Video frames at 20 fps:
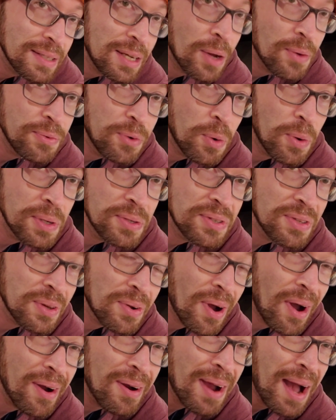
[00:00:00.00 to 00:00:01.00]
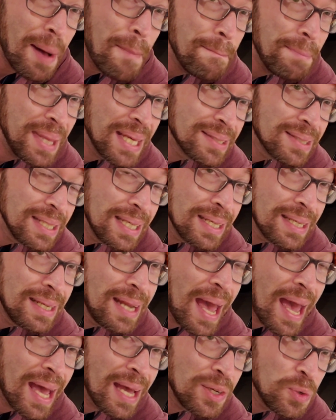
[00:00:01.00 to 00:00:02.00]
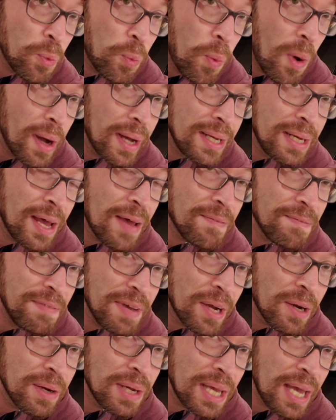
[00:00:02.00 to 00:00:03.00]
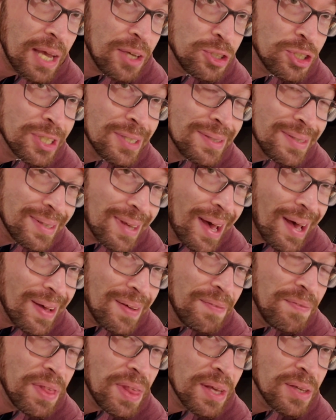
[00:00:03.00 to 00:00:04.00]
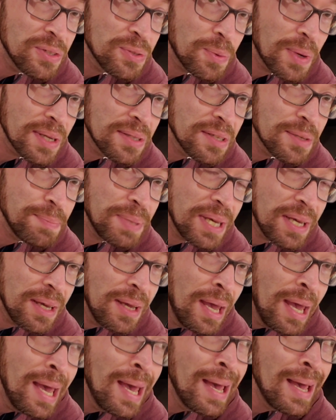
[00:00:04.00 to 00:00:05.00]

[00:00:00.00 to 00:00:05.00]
Now, of course, there are a million and one variations of this recipe.